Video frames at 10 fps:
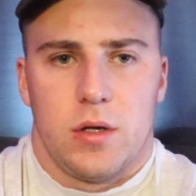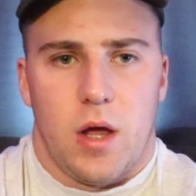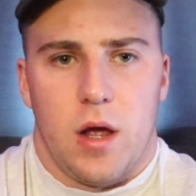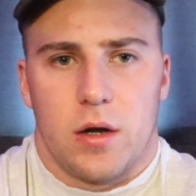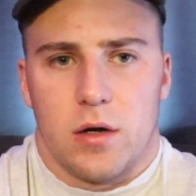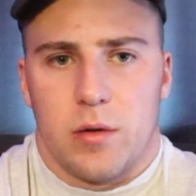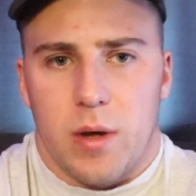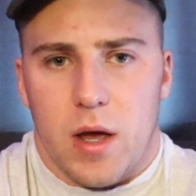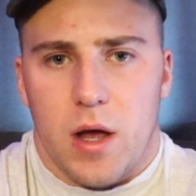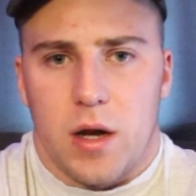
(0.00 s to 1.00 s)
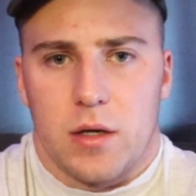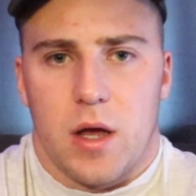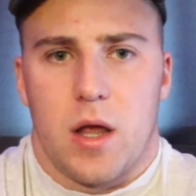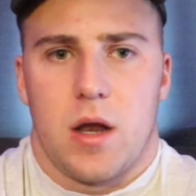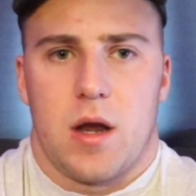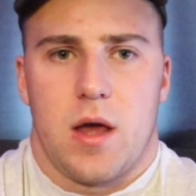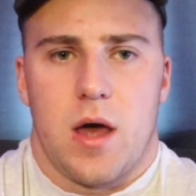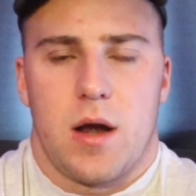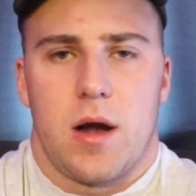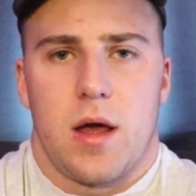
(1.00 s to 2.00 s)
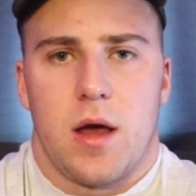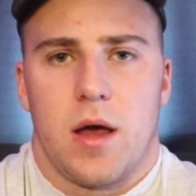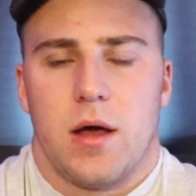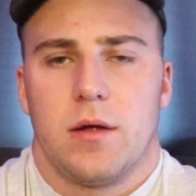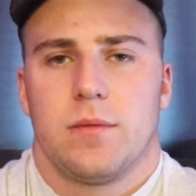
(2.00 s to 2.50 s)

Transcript: Take her back. Da, da, da, da, da.